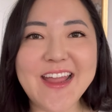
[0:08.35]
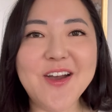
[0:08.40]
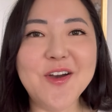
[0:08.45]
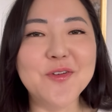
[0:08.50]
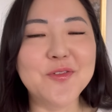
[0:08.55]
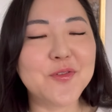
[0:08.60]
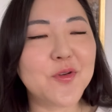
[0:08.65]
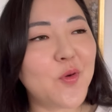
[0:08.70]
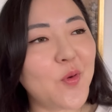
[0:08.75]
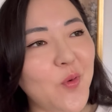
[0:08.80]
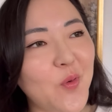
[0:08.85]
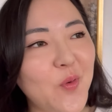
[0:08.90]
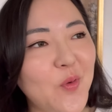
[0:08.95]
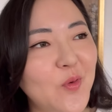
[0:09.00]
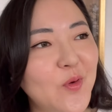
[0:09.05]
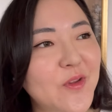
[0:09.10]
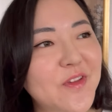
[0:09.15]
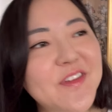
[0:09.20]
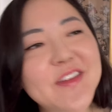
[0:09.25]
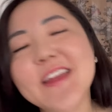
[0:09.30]
Of
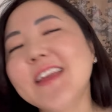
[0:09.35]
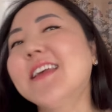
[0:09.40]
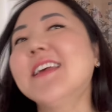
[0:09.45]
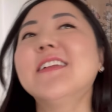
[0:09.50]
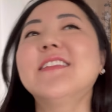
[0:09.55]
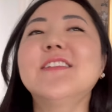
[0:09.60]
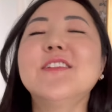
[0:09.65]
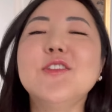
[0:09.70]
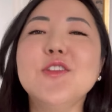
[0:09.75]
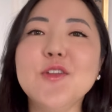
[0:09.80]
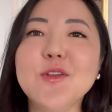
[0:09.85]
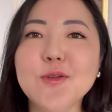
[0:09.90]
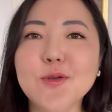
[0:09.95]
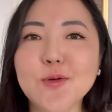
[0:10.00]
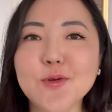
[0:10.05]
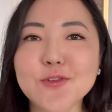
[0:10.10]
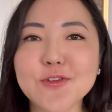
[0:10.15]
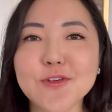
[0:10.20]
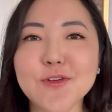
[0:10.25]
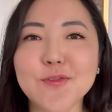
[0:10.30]
course, it's a new
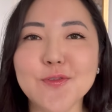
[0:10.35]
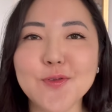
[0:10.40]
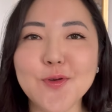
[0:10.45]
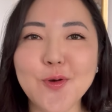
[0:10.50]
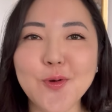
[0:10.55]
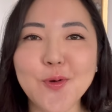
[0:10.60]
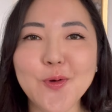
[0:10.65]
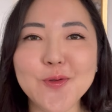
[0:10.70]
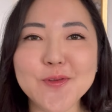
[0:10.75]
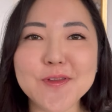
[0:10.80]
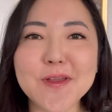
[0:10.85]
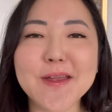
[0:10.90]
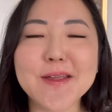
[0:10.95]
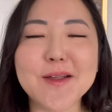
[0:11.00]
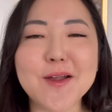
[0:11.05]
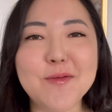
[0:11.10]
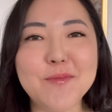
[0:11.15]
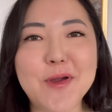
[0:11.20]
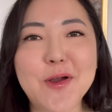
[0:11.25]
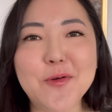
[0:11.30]
launch and of course I
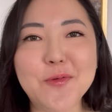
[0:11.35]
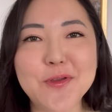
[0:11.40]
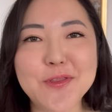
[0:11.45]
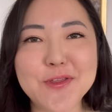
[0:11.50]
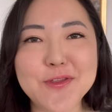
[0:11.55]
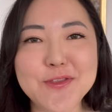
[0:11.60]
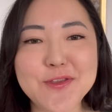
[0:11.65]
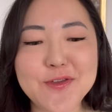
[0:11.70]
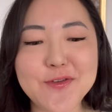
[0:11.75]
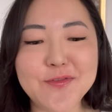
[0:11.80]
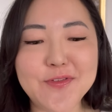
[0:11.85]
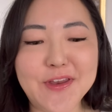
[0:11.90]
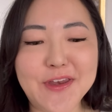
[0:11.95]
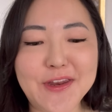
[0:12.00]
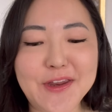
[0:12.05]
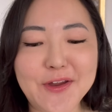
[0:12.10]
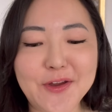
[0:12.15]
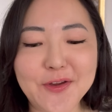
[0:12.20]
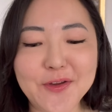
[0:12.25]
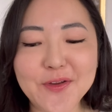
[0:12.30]
come out with a new
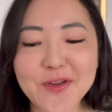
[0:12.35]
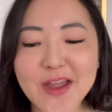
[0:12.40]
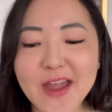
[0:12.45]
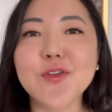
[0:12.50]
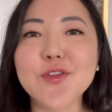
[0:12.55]
video.